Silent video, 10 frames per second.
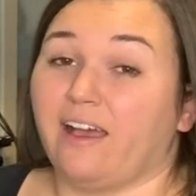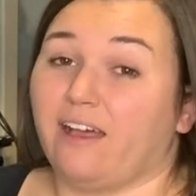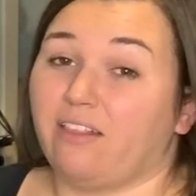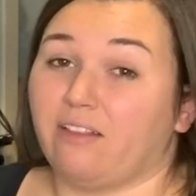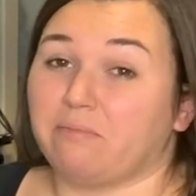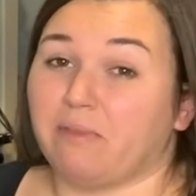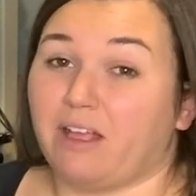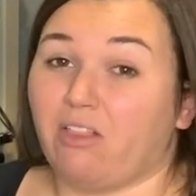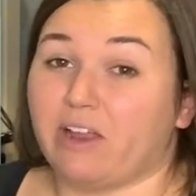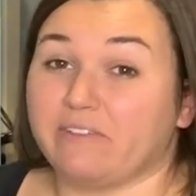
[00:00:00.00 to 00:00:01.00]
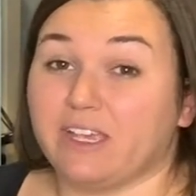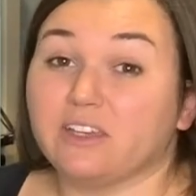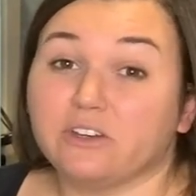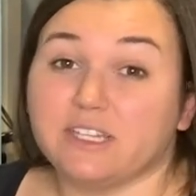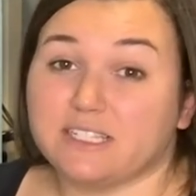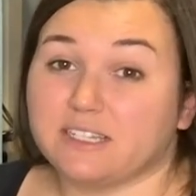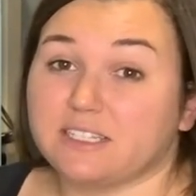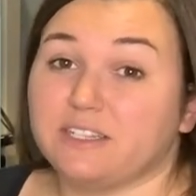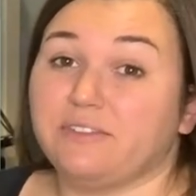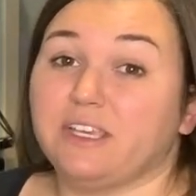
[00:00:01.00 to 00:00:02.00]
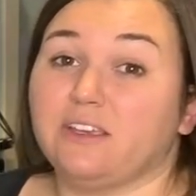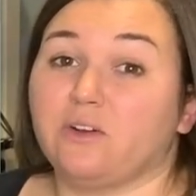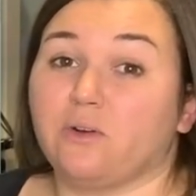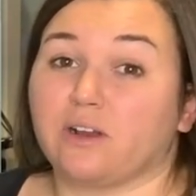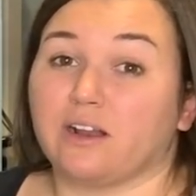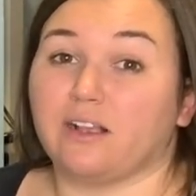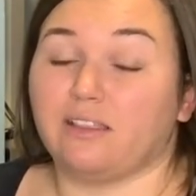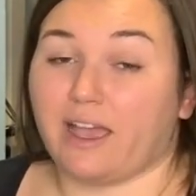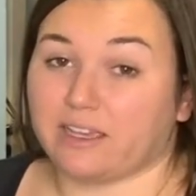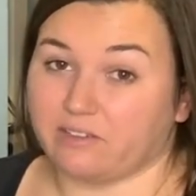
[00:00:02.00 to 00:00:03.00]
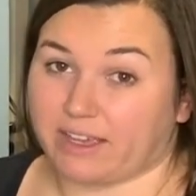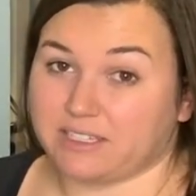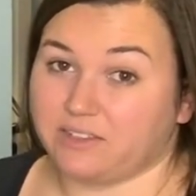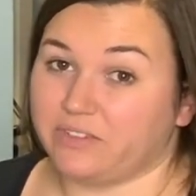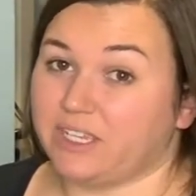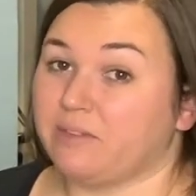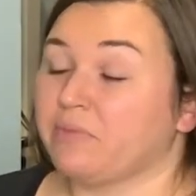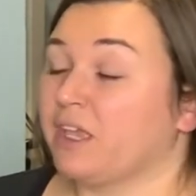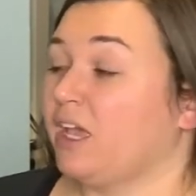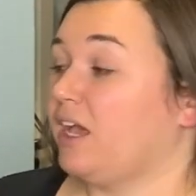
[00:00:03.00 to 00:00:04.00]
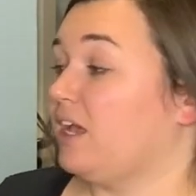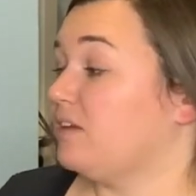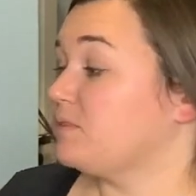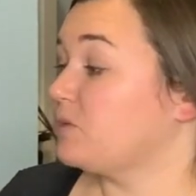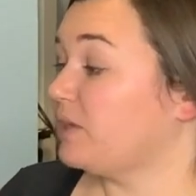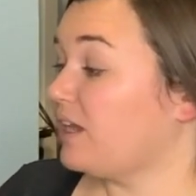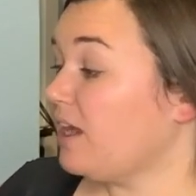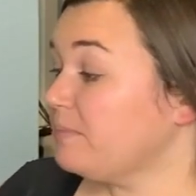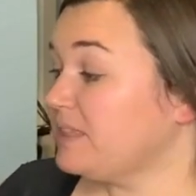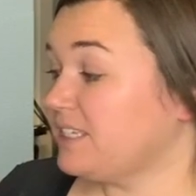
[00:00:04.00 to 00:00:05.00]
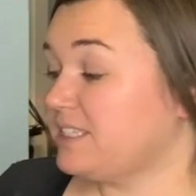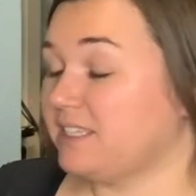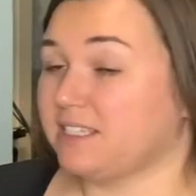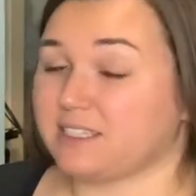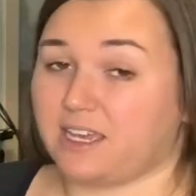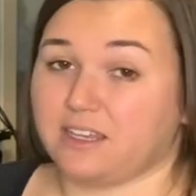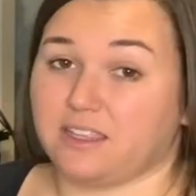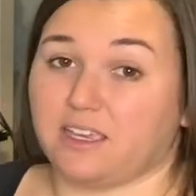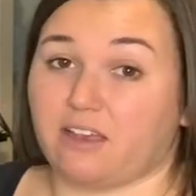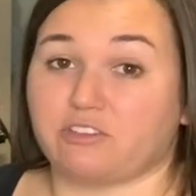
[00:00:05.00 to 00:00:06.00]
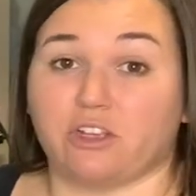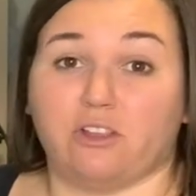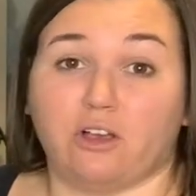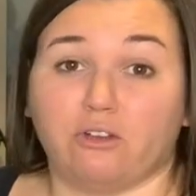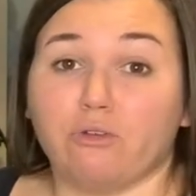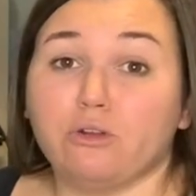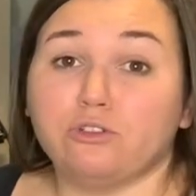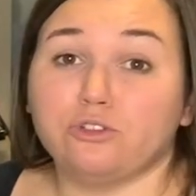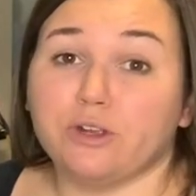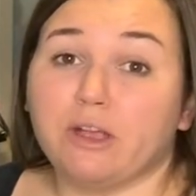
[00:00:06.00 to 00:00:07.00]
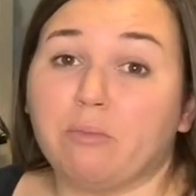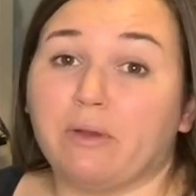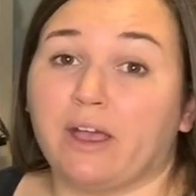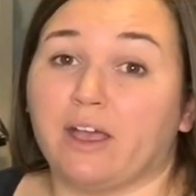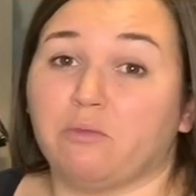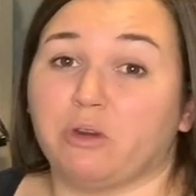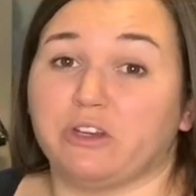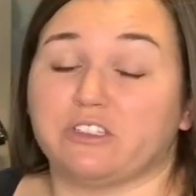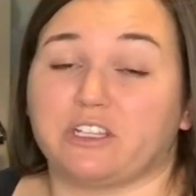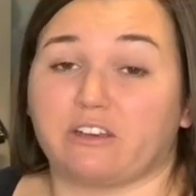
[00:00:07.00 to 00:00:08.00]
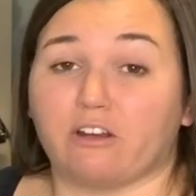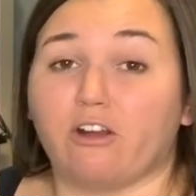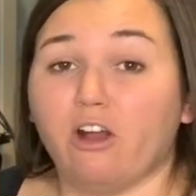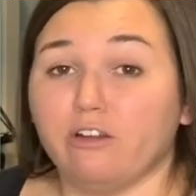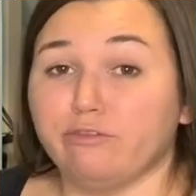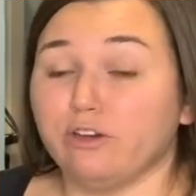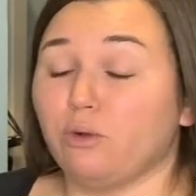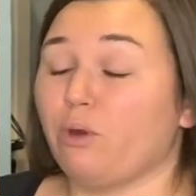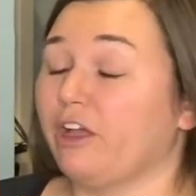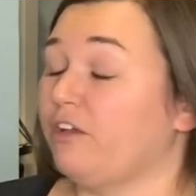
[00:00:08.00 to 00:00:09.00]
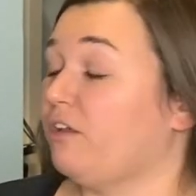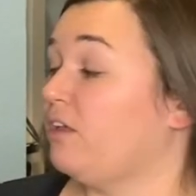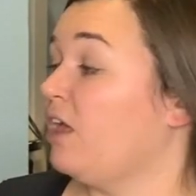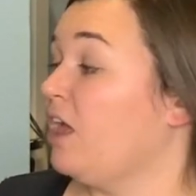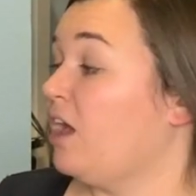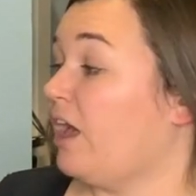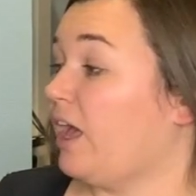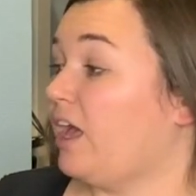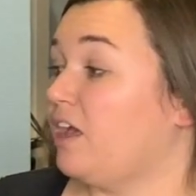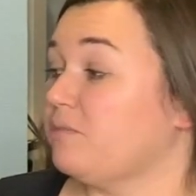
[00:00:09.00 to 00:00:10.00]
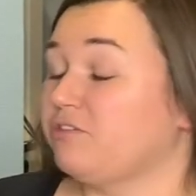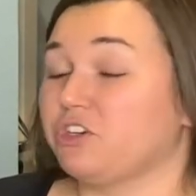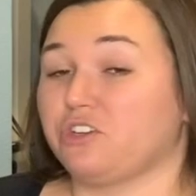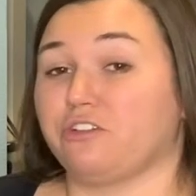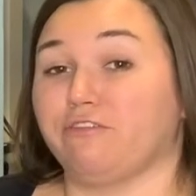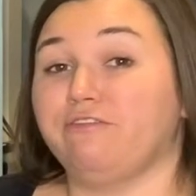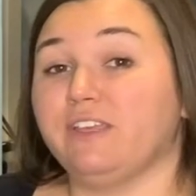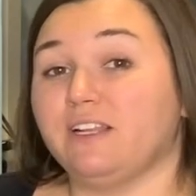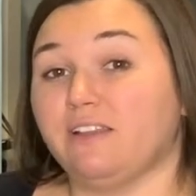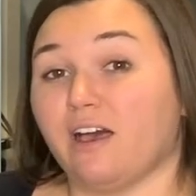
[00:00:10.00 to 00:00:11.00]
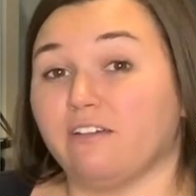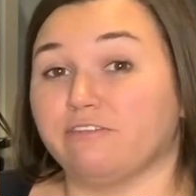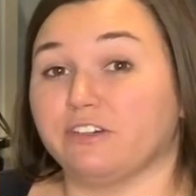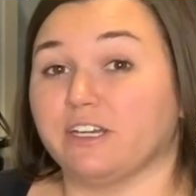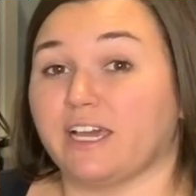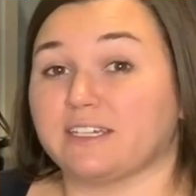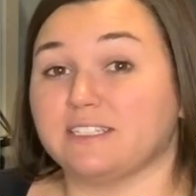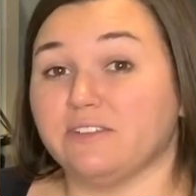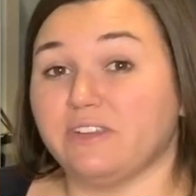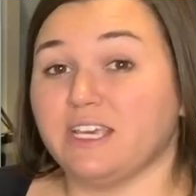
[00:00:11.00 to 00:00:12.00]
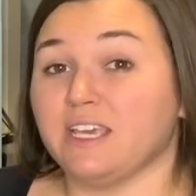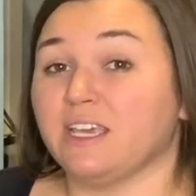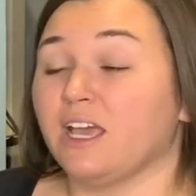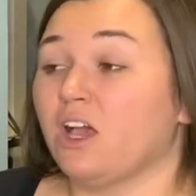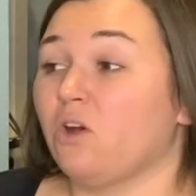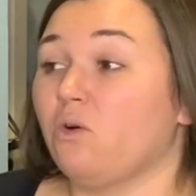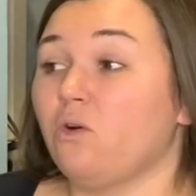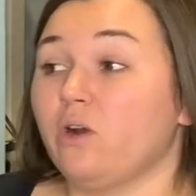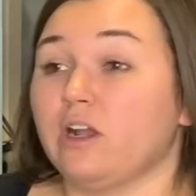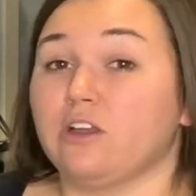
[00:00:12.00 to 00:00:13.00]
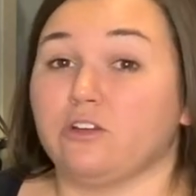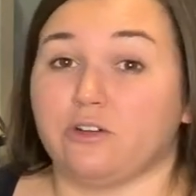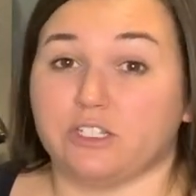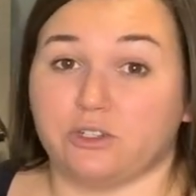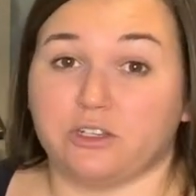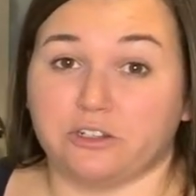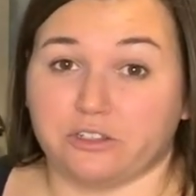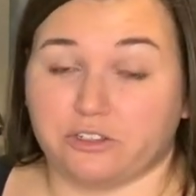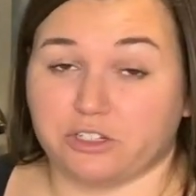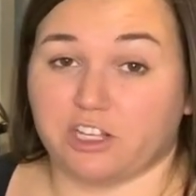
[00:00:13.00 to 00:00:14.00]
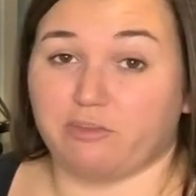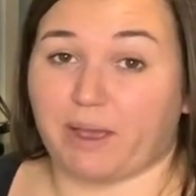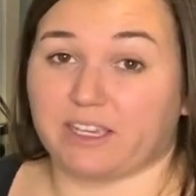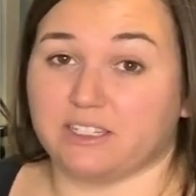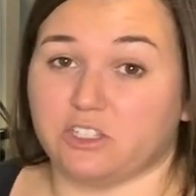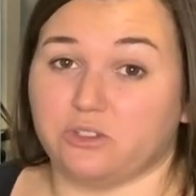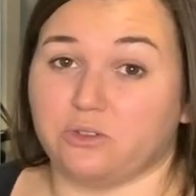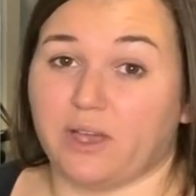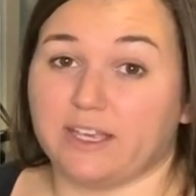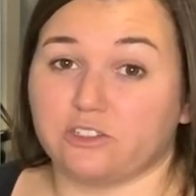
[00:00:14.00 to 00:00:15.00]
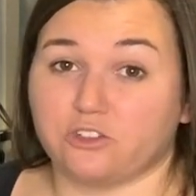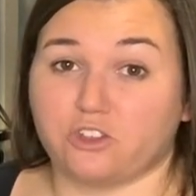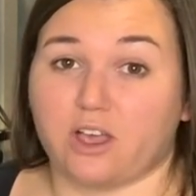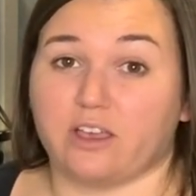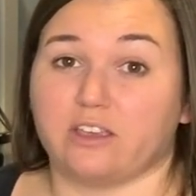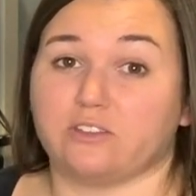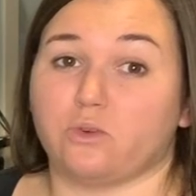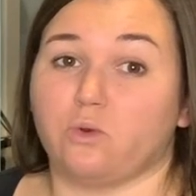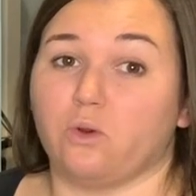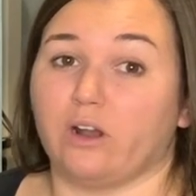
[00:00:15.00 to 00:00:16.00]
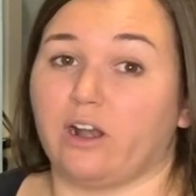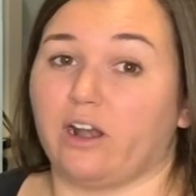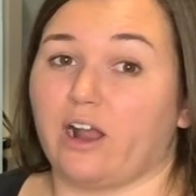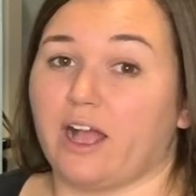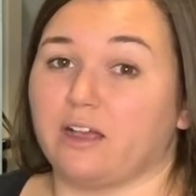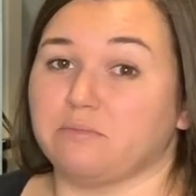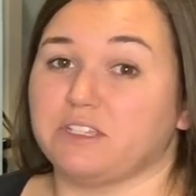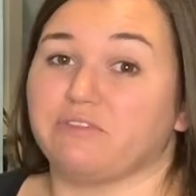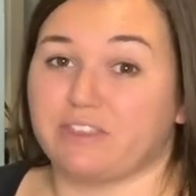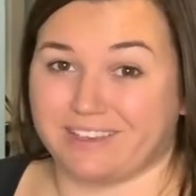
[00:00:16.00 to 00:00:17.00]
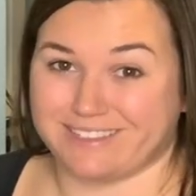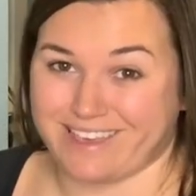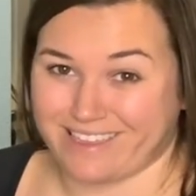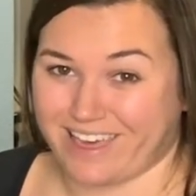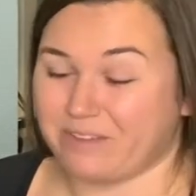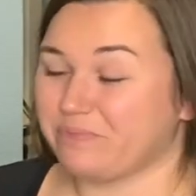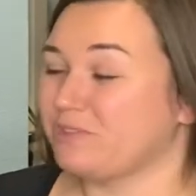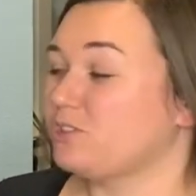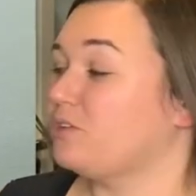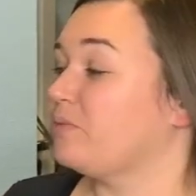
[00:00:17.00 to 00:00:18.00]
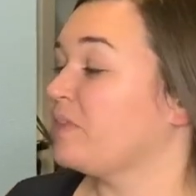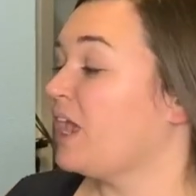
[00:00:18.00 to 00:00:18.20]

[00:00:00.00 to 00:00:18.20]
a lot of increased activity or a lack of activity. So we commonly see this kind of thing after a long road trip where you're stuck in a car for a while, if you're on your feet a lot for an activity, or as you introduce yourself back into exercise or different things like that. So